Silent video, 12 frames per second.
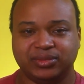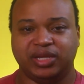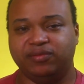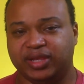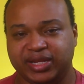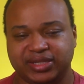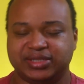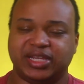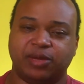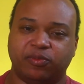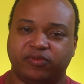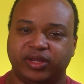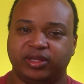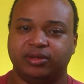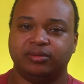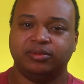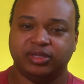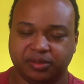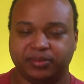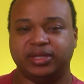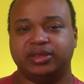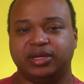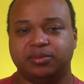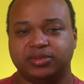If you like this type of video, give me a
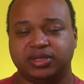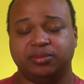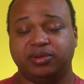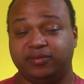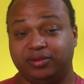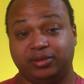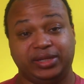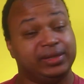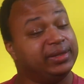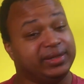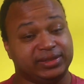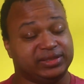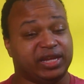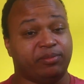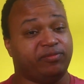thumbs up. If you didn't like this type of